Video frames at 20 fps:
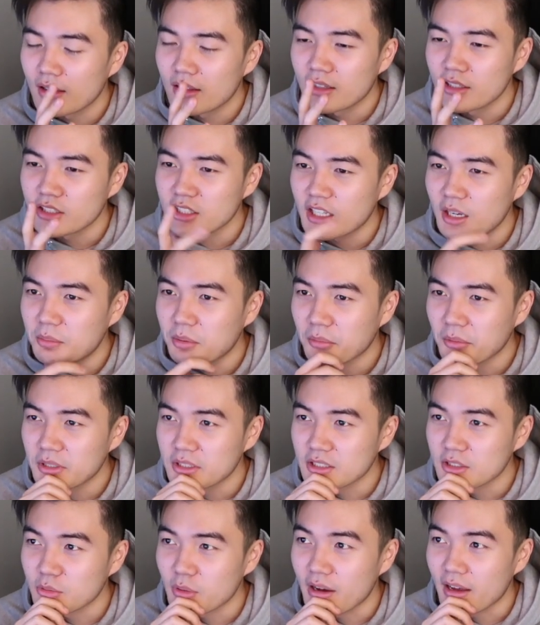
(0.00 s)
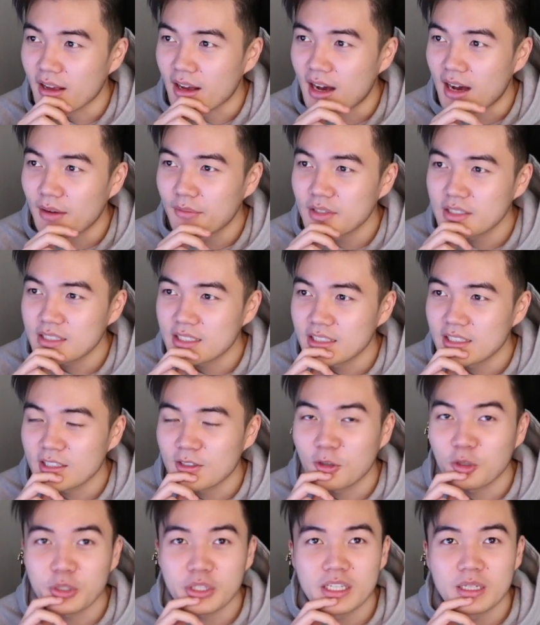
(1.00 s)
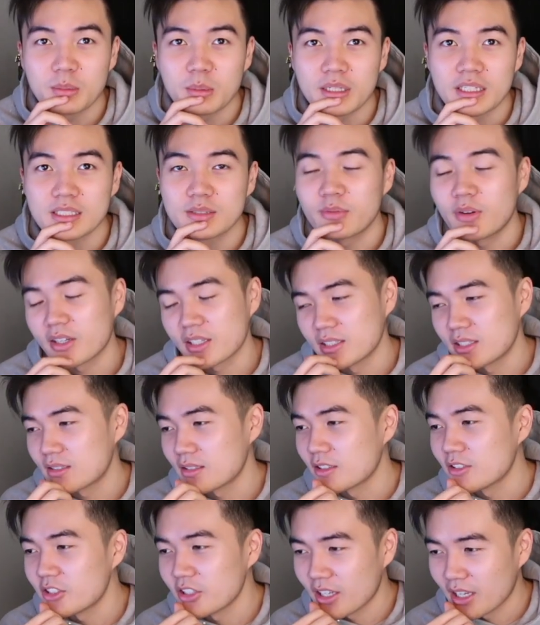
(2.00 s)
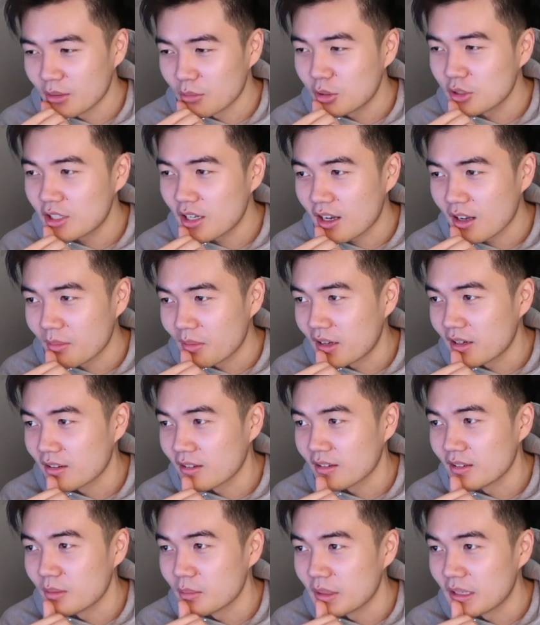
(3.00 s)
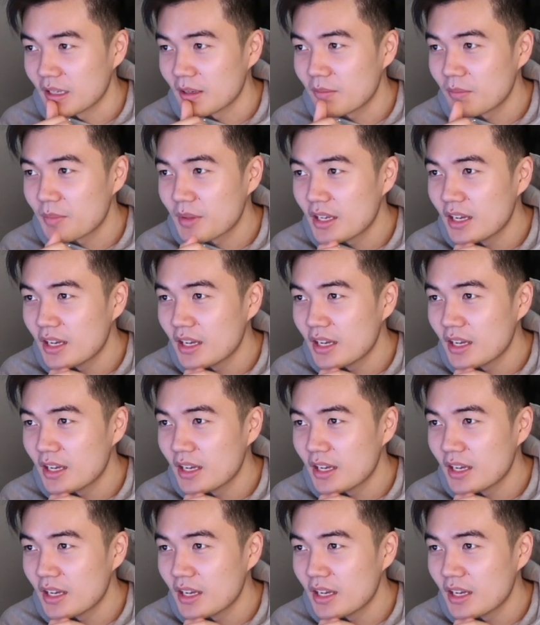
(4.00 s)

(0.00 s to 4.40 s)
There's a couple reasons why. Obviously, Nicole Kidman is fucking surging, and we'll talk about her in a bit.